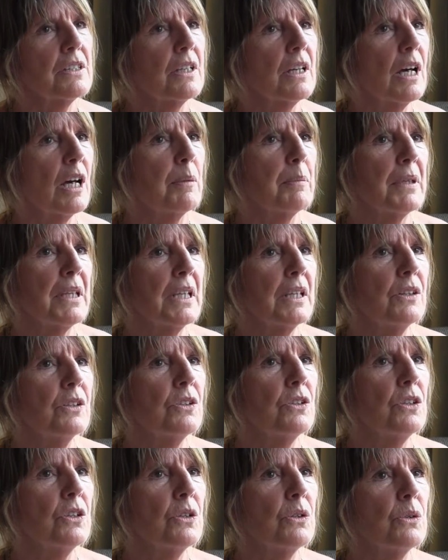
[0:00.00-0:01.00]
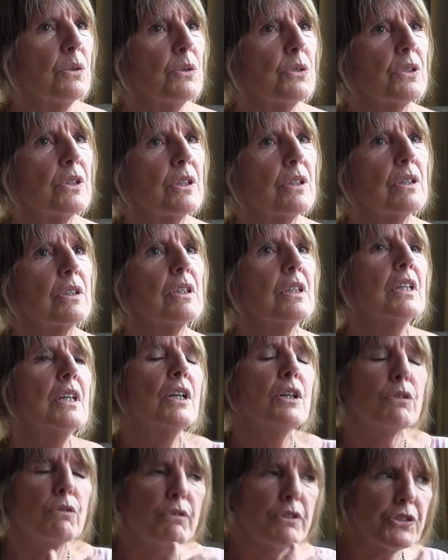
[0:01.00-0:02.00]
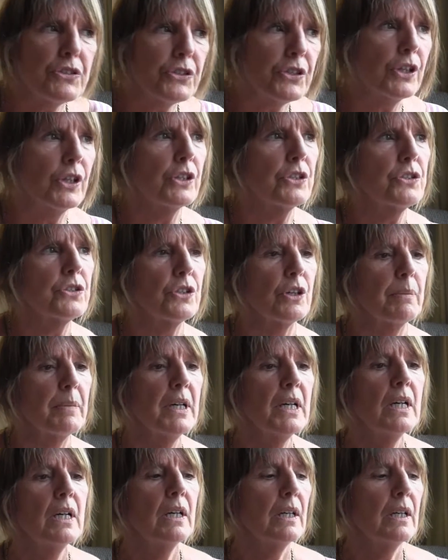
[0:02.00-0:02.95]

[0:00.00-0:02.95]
that are happening in the news and research them.